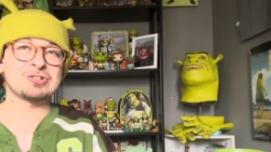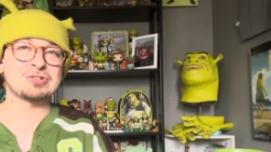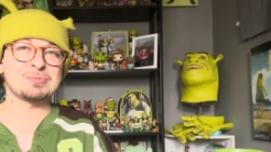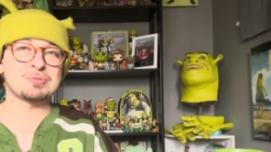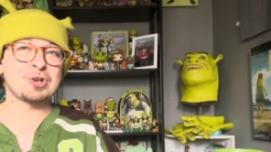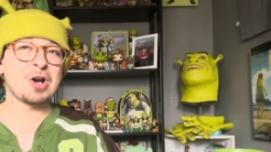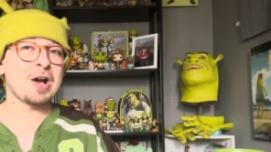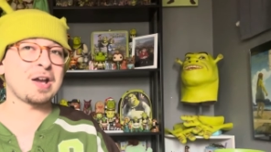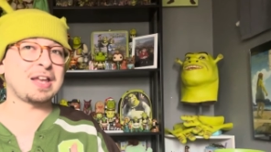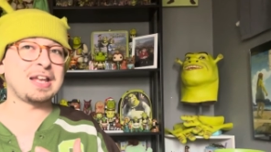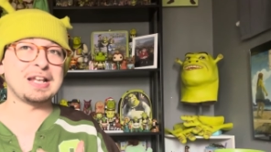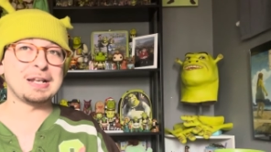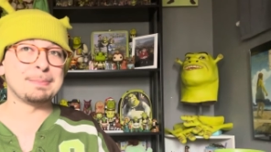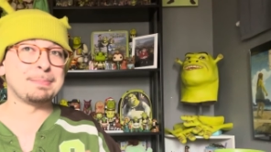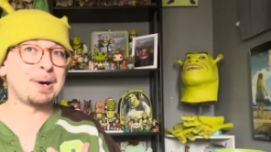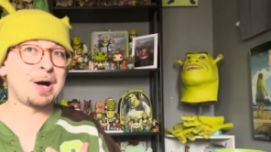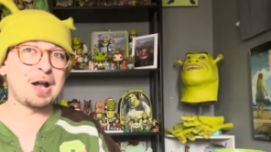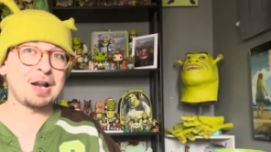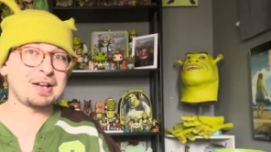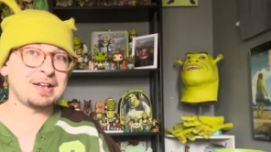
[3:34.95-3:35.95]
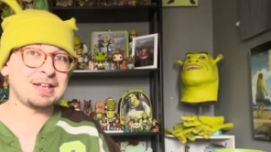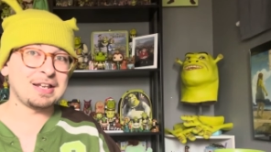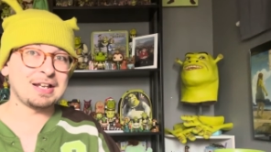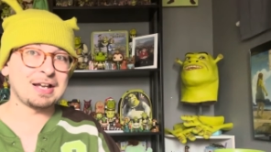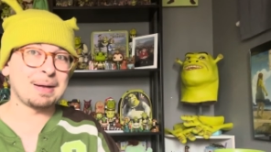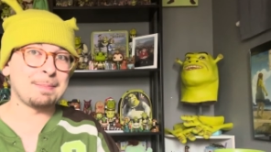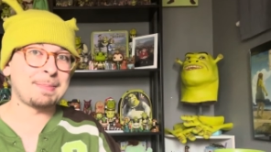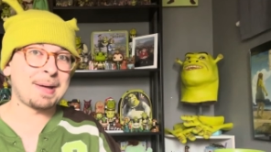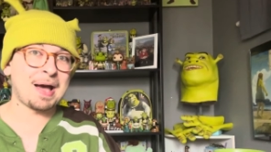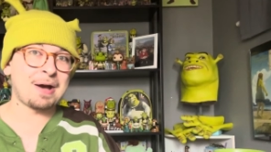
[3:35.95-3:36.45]
talking and bonding
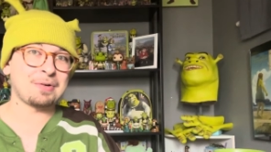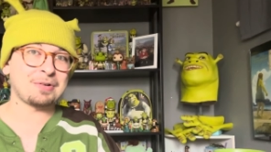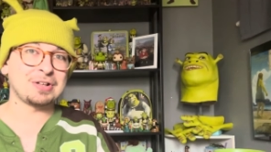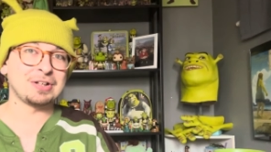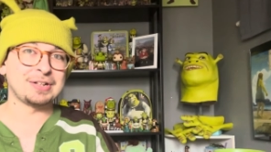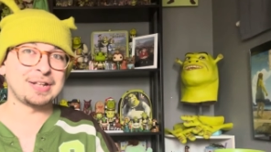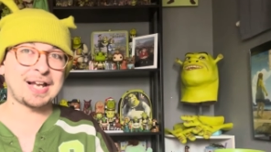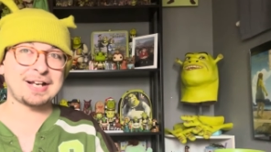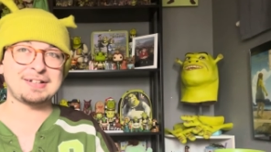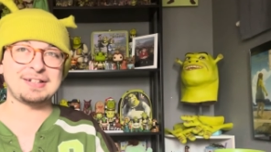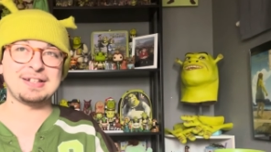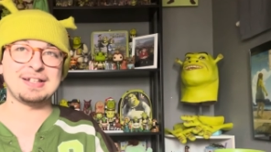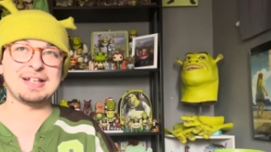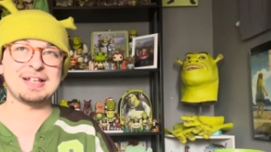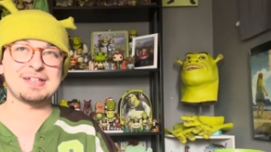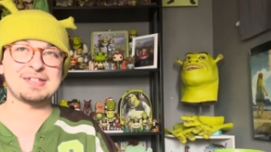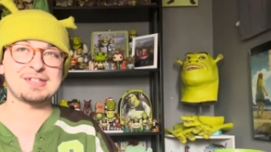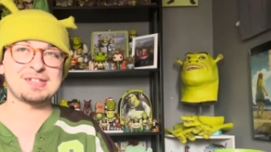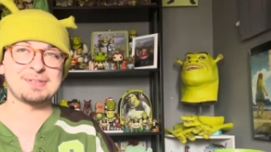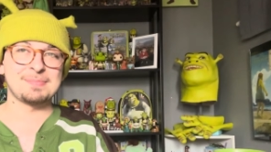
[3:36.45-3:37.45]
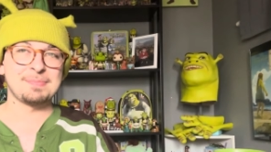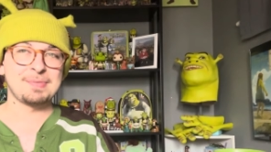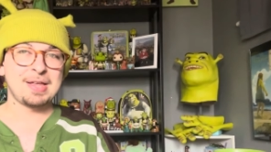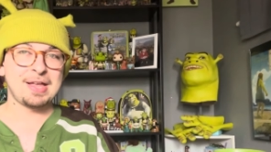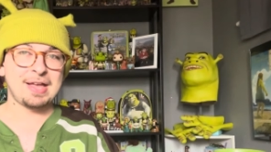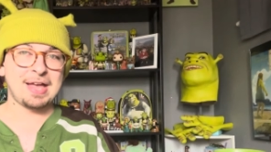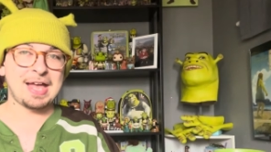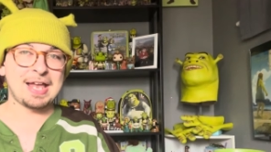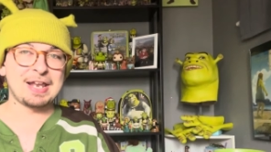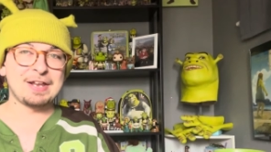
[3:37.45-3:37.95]
about collecting this.
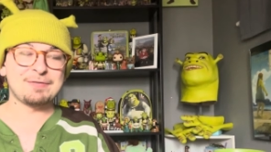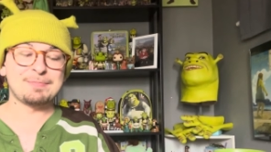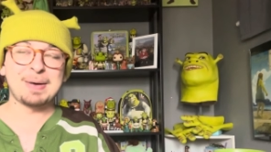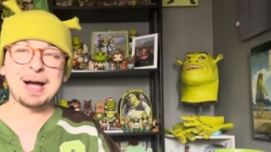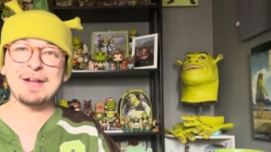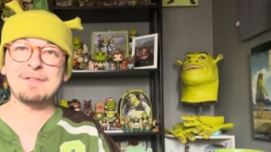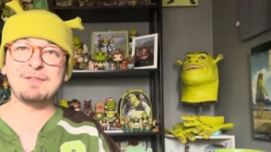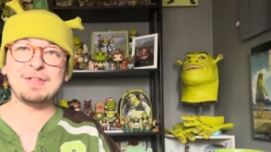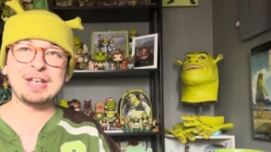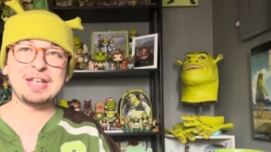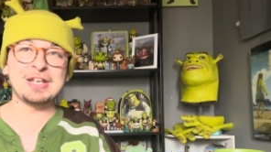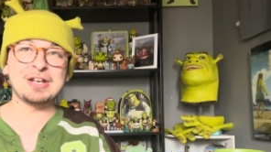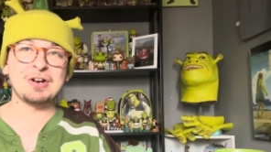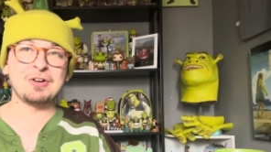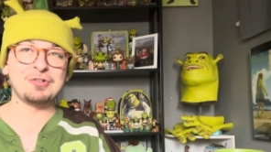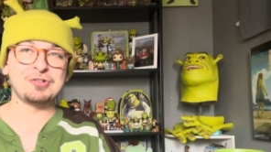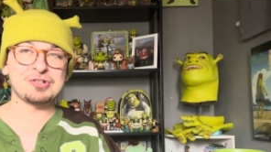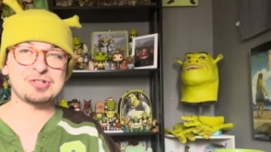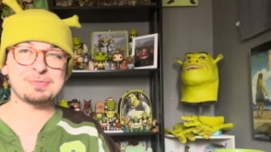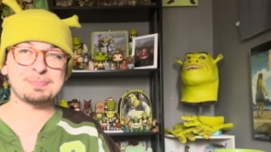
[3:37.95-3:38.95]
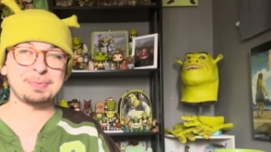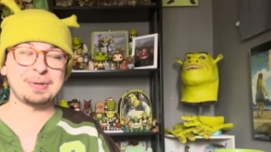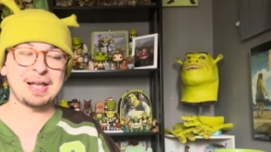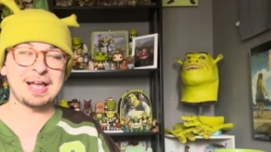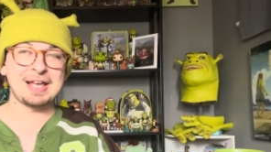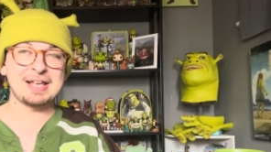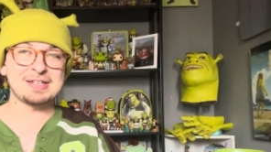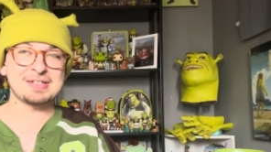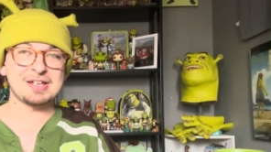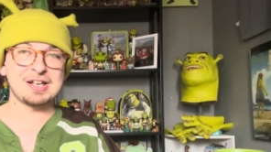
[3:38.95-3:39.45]
And if my video just
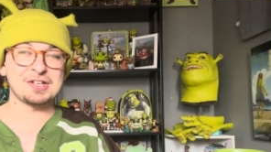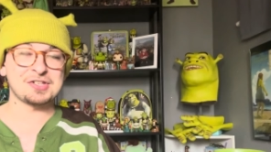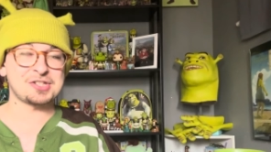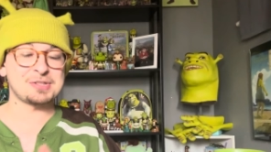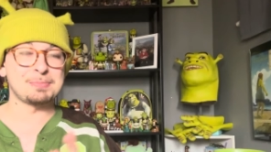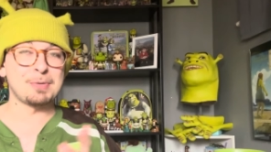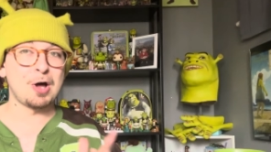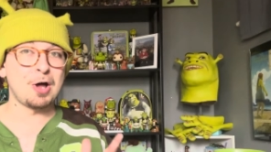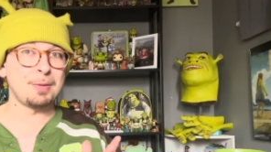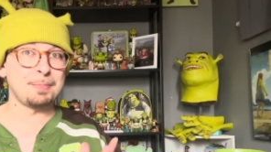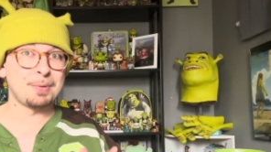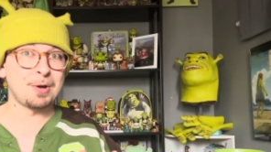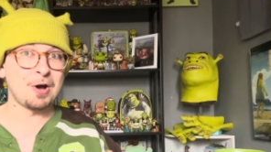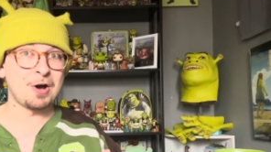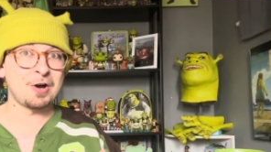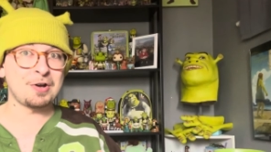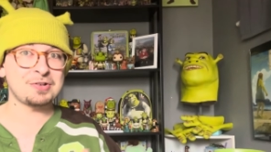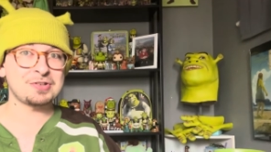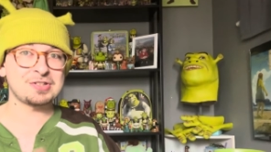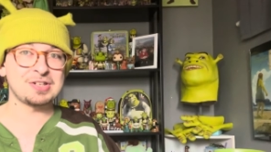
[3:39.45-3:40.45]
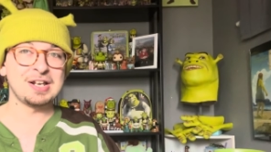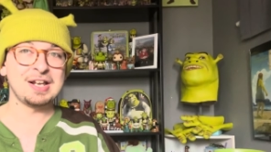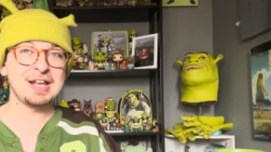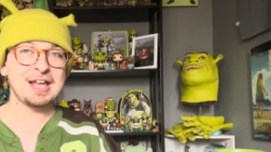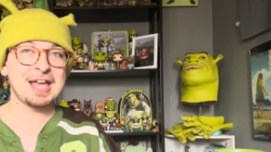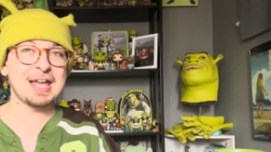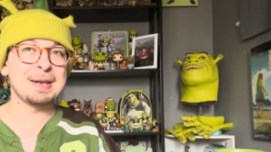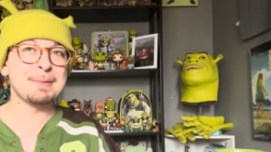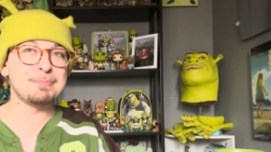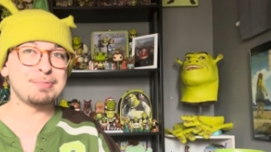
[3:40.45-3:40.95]
plays a small part
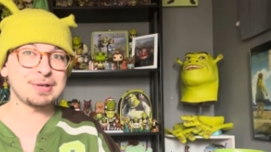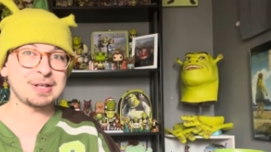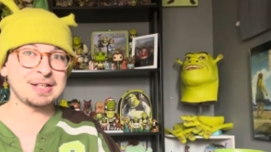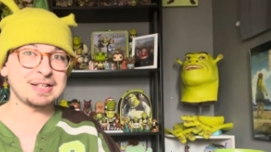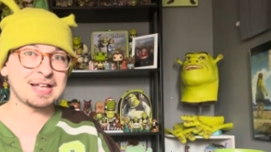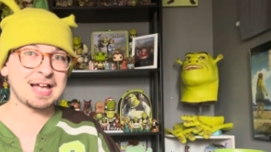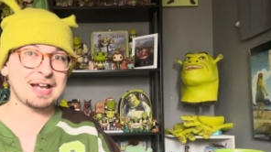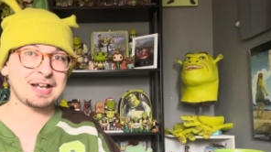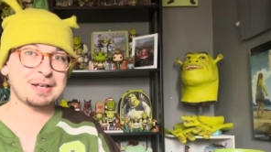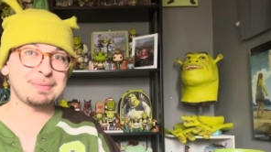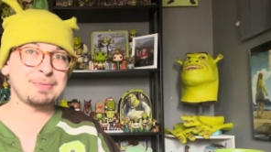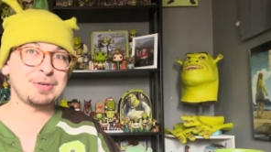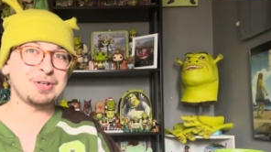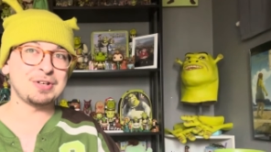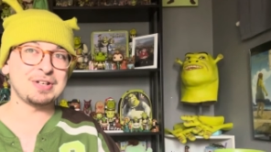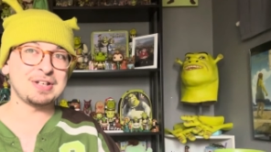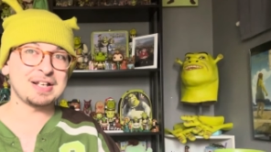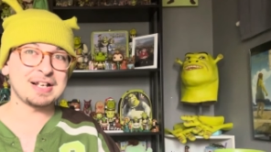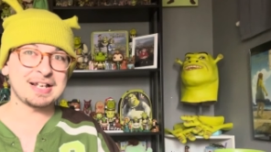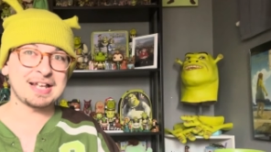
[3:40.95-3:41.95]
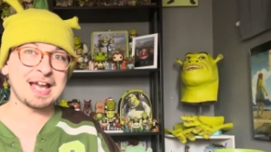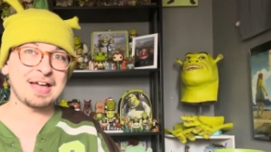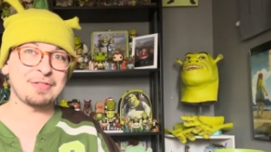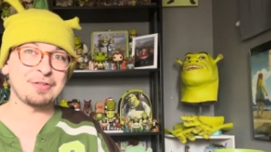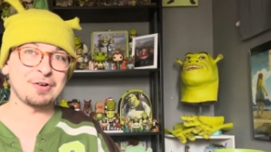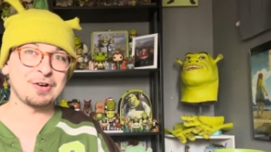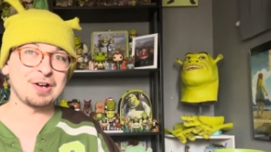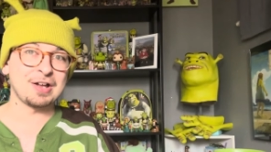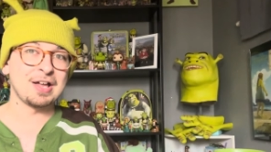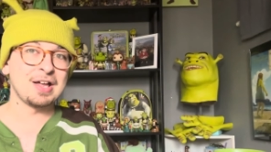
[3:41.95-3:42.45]
in bringing that community
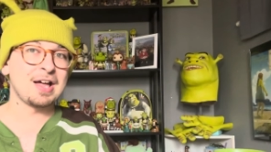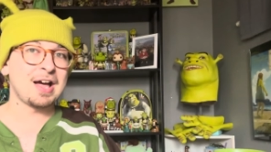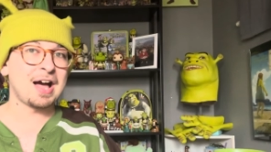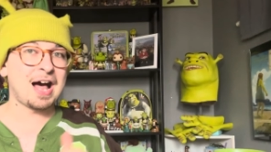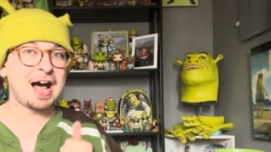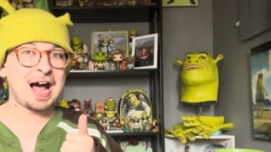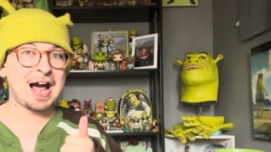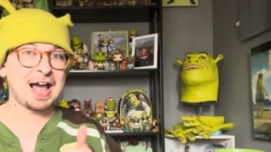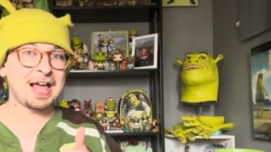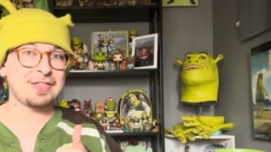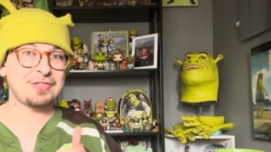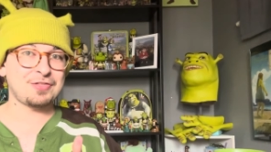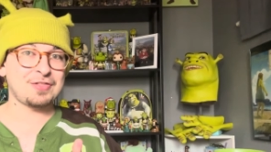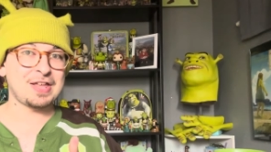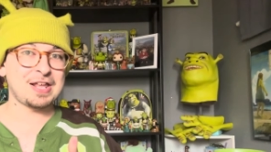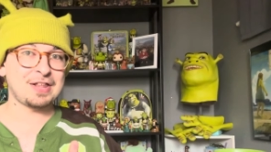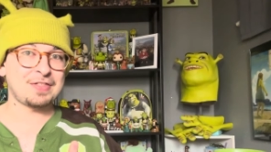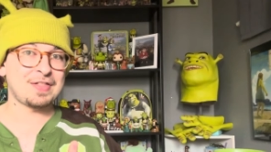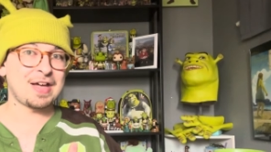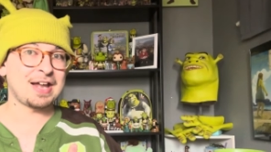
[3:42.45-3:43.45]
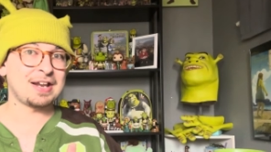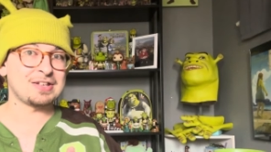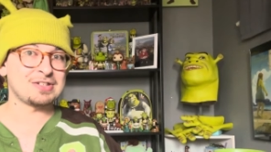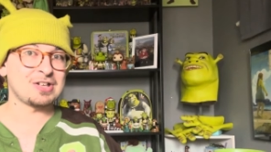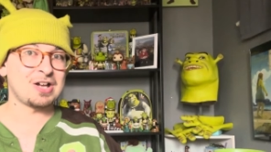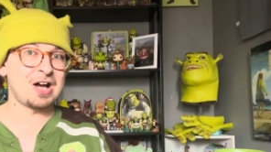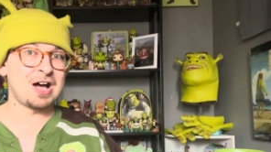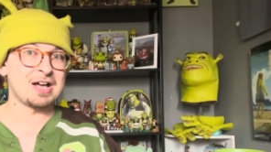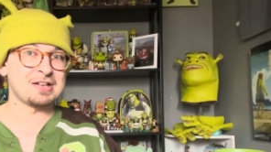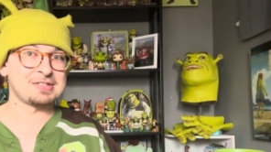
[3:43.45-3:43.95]
together, I think that is
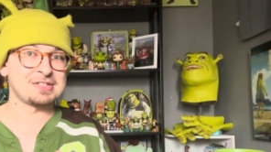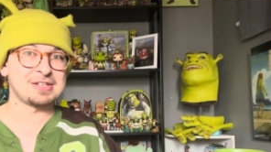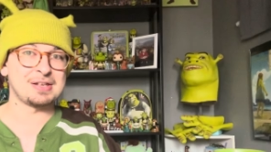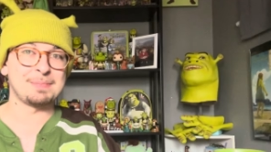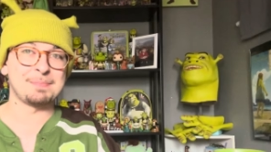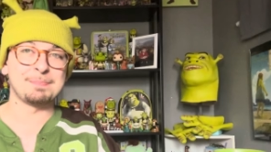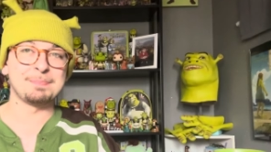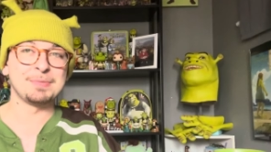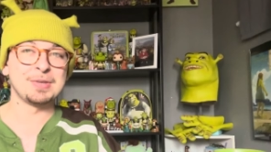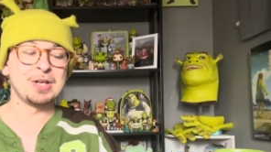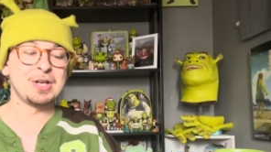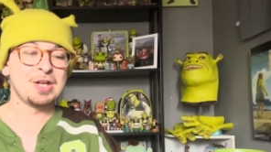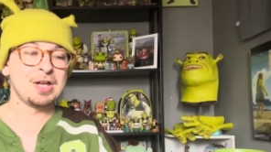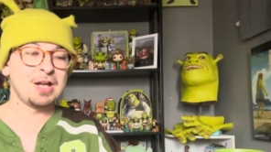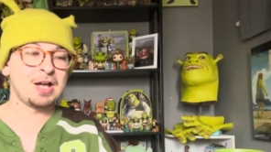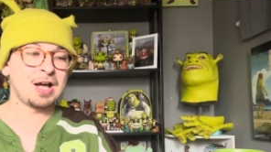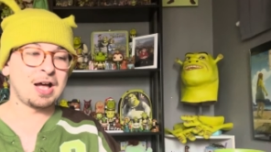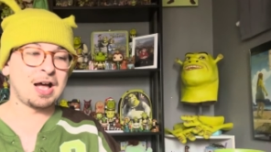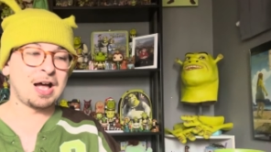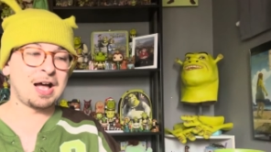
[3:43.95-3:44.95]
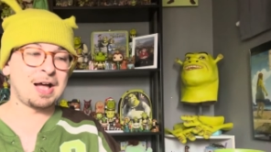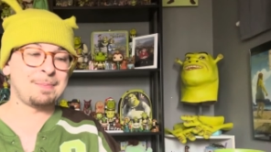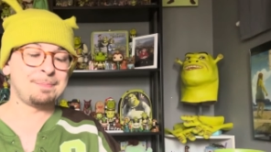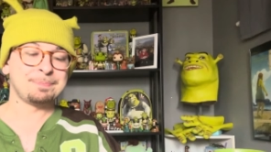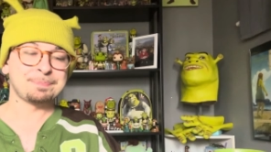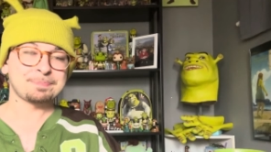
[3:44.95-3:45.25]
awesome. Uh,